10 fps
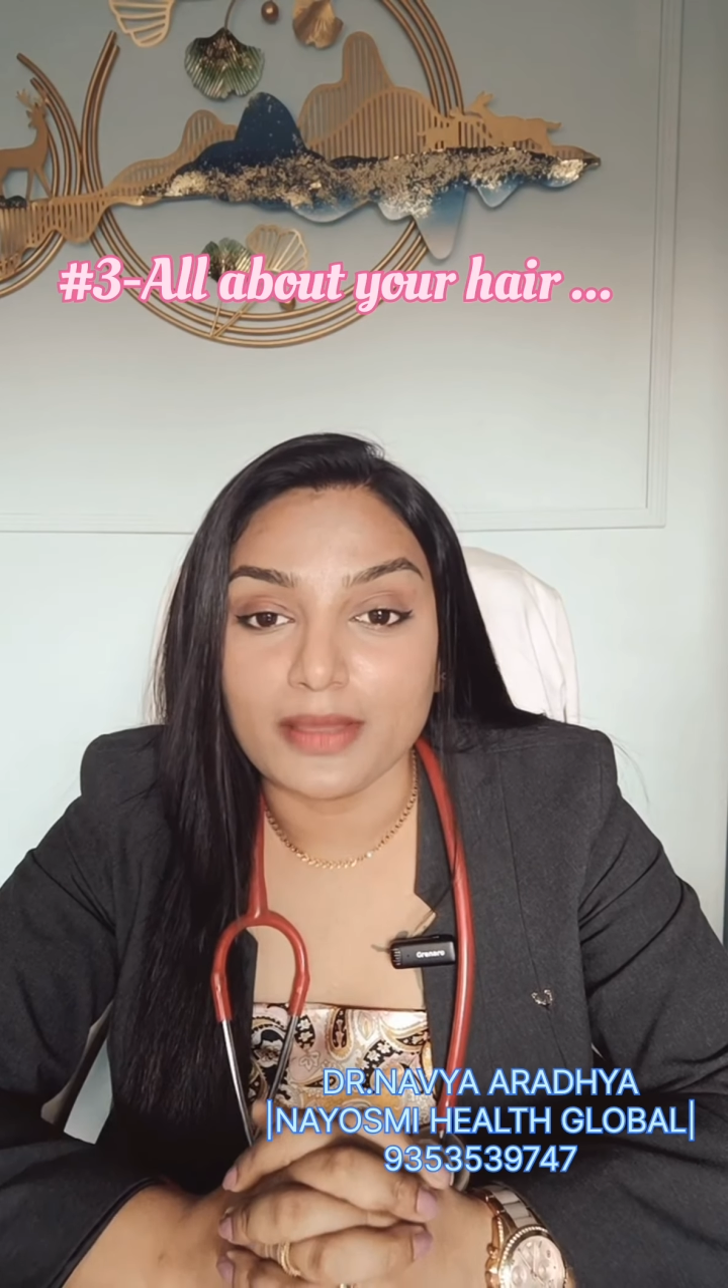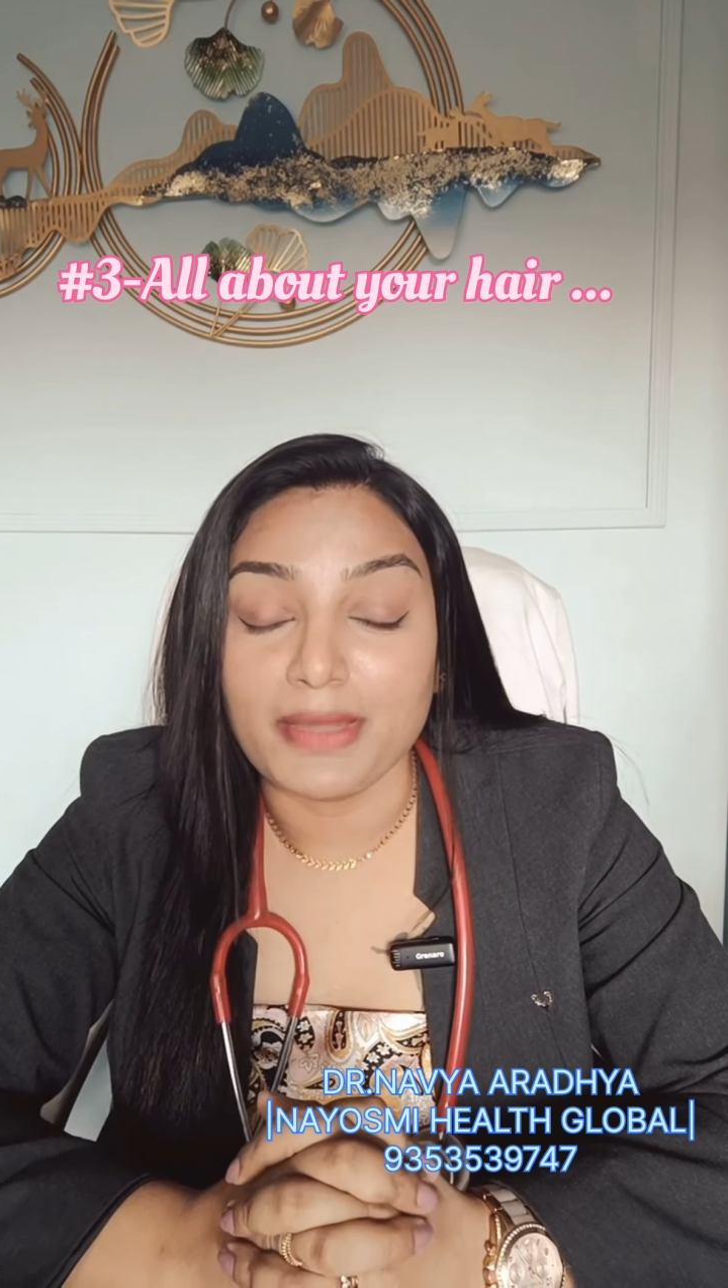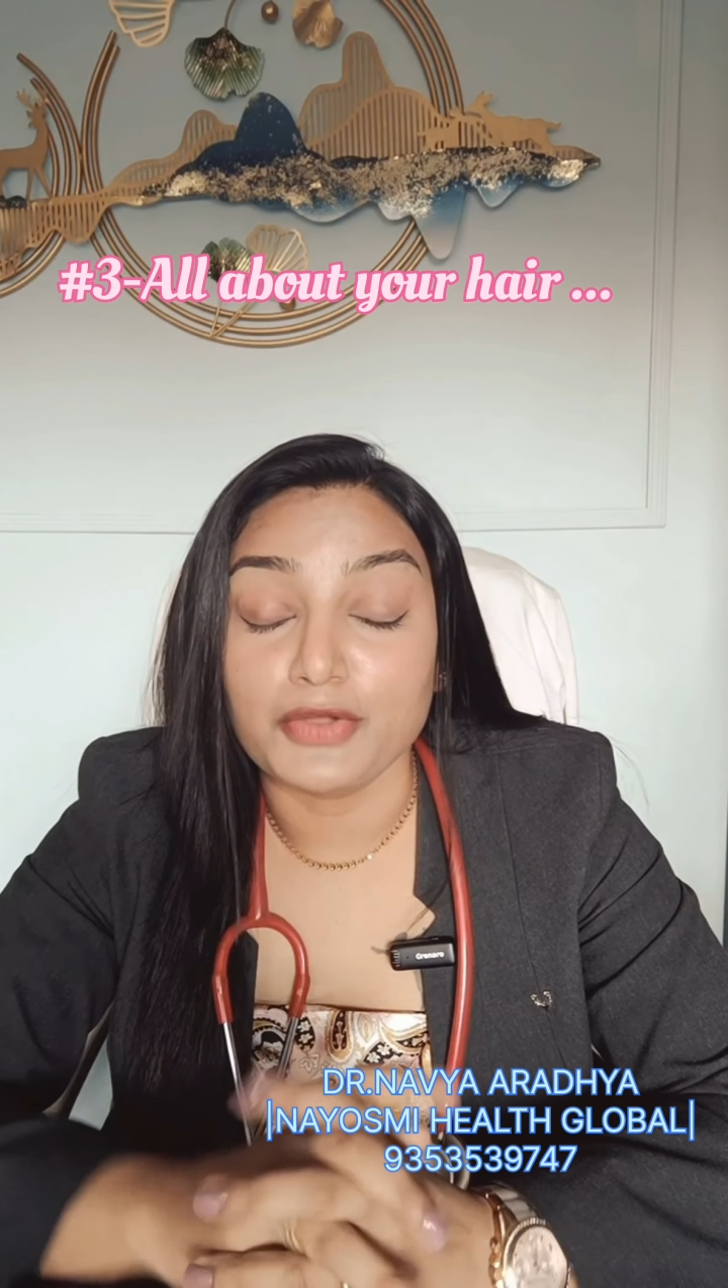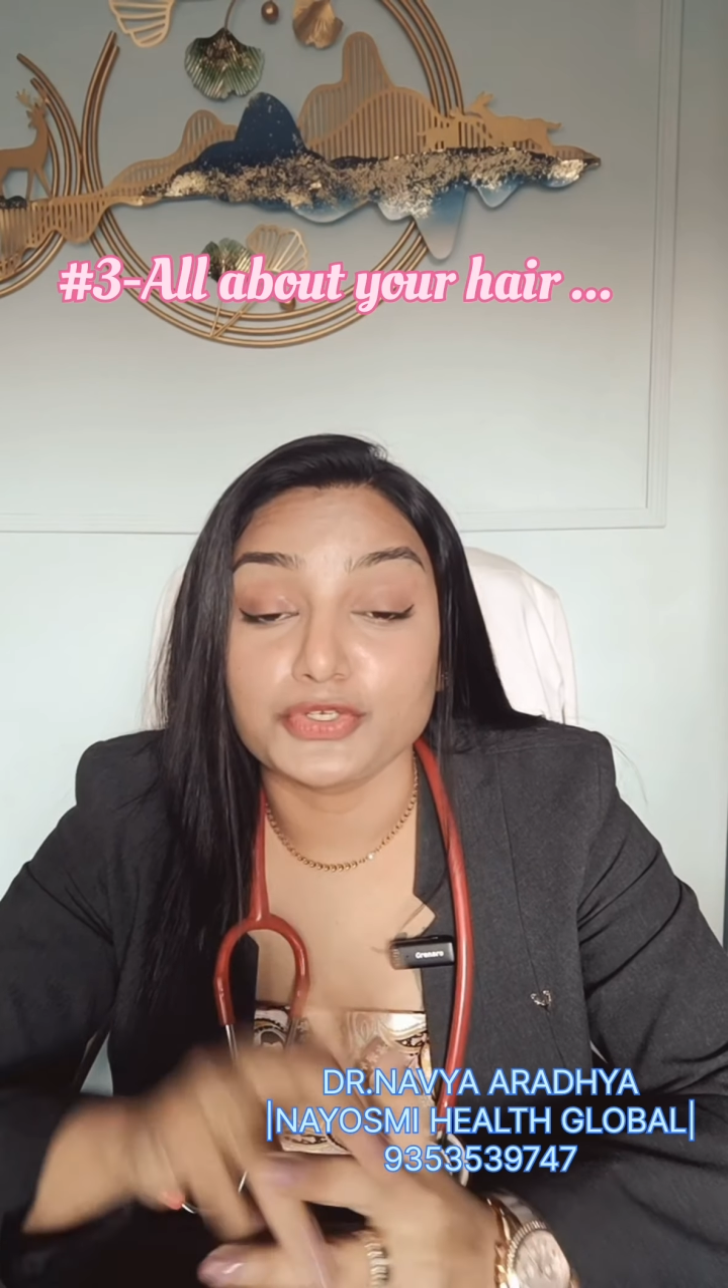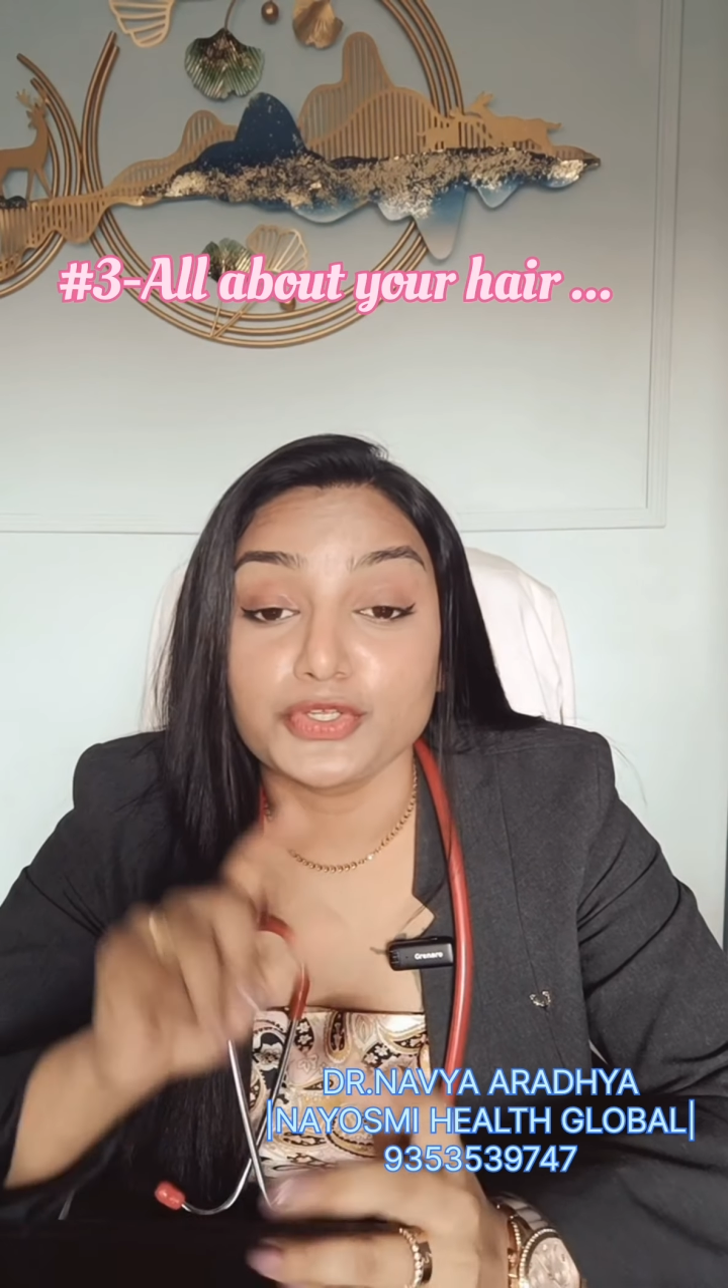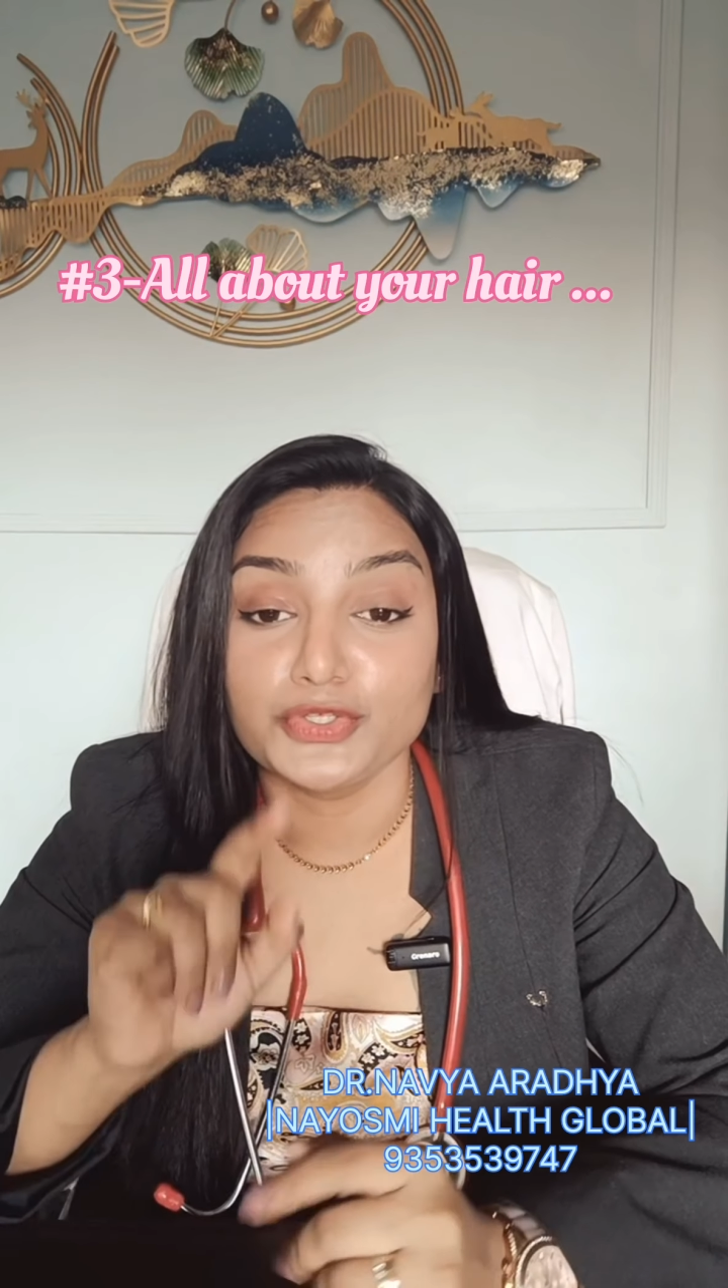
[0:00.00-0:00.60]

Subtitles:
About